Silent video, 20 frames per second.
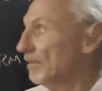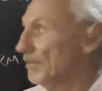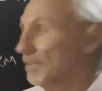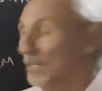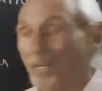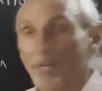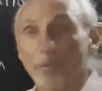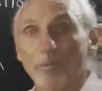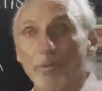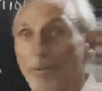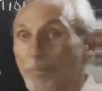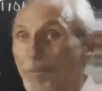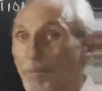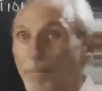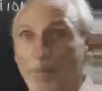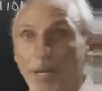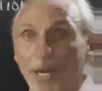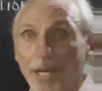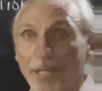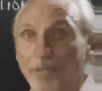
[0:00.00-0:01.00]
that they don't want to be
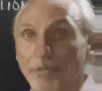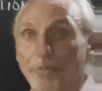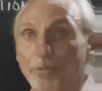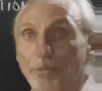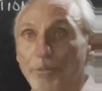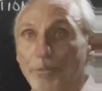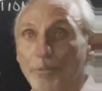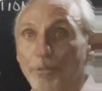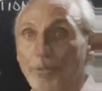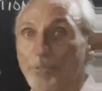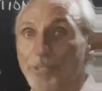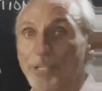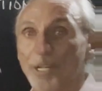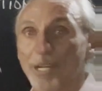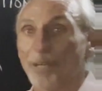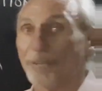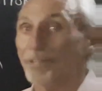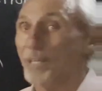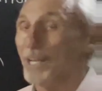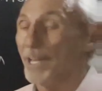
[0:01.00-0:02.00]
bothered with room
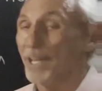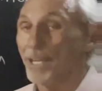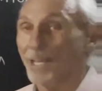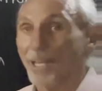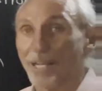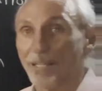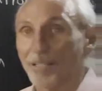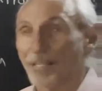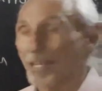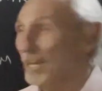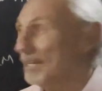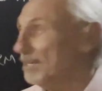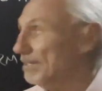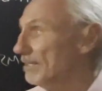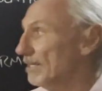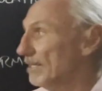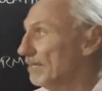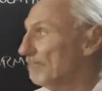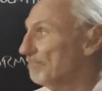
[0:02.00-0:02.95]
sound. I get that.